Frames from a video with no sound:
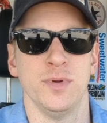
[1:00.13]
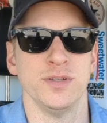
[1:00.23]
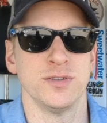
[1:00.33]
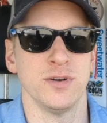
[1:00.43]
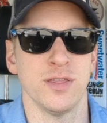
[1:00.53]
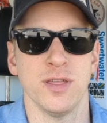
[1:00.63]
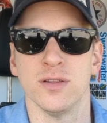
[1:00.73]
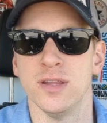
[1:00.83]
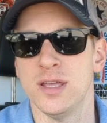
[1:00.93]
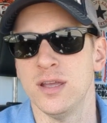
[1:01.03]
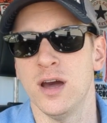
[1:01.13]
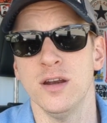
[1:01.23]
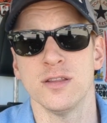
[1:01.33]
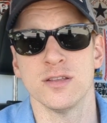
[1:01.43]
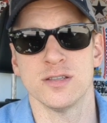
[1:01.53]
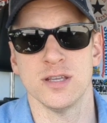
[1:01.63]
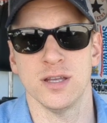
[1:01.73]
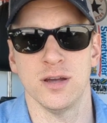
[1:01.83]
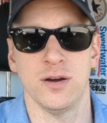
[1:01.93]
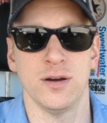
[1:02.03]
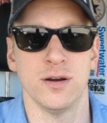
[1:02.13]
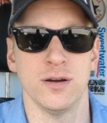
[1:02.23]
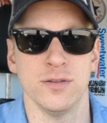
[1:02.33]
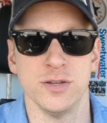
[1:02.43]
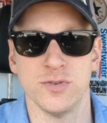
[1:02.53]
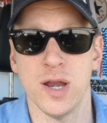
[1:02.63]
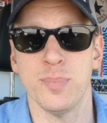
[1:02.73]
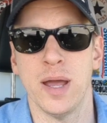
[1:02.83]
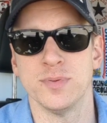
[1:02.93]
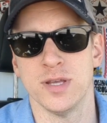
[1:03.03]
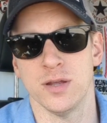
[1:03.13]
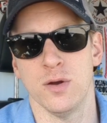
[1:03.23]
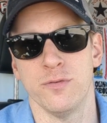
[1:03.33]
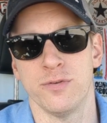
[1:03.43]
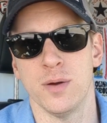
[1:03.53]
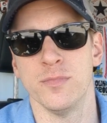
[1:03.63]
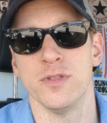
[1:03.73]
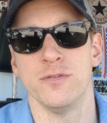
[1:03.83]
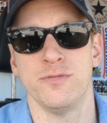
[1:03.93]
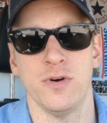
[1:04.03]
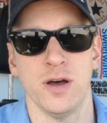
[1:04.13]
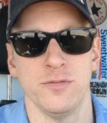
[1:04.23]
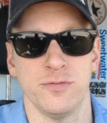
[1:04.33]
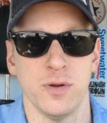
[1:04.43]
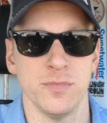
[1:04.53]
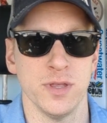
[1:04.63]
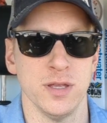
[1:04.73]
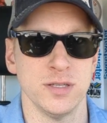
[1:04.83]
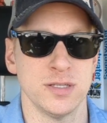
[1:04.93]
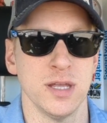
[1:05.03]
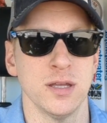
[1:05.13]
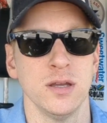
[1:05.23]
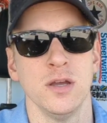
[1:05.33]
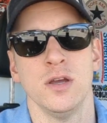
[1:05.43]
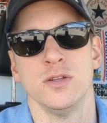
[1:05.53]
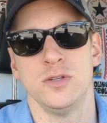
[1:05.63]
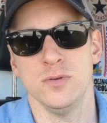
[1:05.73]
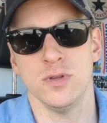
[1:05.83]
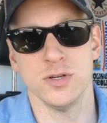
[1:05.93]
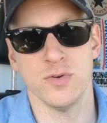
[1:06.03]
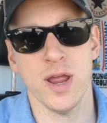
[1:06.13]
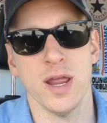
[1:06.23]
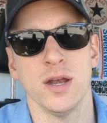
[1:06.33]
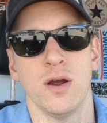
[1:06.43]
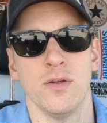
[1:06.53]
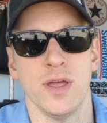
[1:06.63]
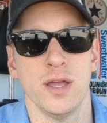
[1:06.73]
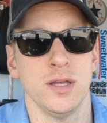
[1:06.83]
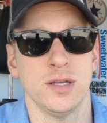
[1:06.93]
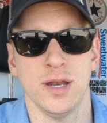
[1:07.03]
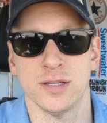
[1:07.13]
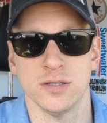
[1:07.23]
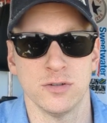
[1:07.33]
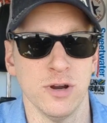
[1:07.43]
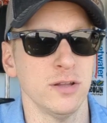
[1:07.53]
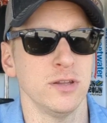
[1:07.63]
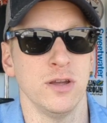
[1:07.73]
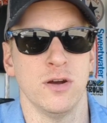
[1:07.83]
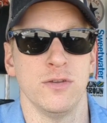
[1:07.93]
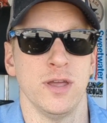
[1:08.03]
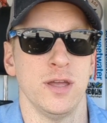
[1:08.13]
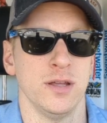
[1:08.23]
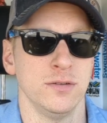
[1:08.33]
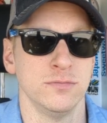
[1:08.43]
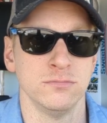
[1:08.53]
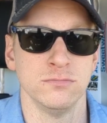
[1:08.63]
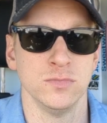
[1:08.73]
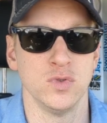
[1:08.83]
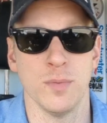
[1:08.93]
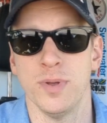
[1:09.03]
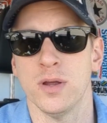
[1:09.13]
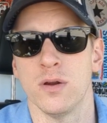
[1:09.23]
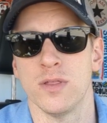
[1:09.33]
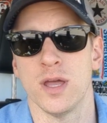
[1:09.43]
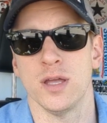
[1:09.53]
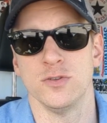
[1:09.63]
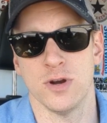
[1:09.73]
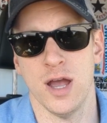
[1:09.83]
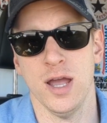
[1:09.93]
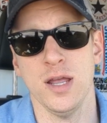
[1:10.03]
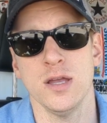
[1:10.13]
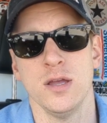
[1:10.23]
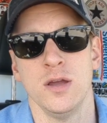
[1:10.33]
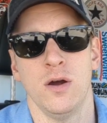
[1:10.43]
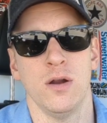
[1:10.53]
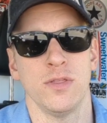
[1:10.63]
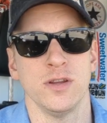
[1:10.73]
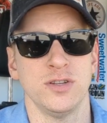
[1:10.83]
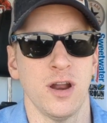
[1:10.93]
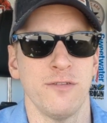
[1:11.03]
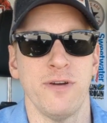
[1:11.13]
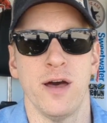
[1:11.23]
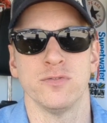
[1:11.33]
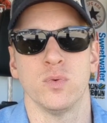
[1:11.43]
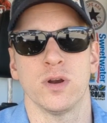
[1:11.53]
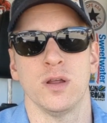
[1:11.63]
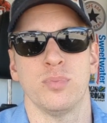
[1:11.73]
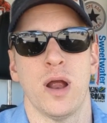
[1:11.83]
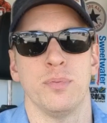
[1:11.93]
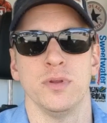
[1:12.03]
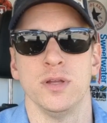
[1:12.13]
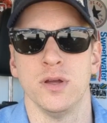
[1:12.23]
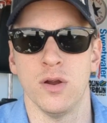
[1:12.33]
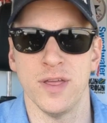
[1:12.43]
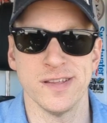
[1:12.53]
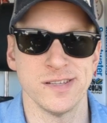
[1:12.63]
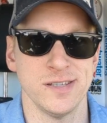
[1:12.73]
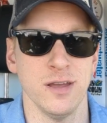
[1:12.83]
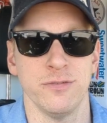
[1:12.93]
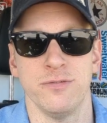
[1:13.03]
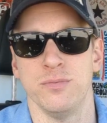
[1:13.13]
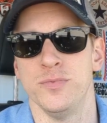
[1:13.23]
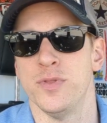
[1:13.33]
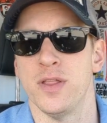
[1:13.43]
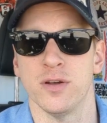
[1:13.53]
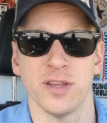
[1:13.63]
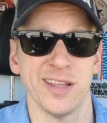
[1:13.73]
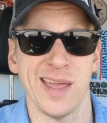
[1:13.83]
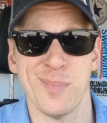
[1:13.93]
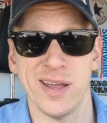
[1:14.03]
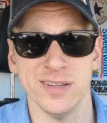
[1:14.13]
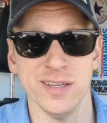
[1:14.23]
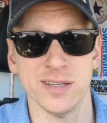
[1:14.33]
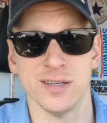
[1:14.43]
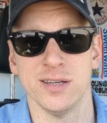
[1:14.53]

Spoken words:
Is there anything leaking under the sink? Are the drain pipes that go from the sink to the drain, are they connected correctly? Are they dripping? Are they dry? Are the shutoff valves working properly? Are they stiff? Do they look like they might leak?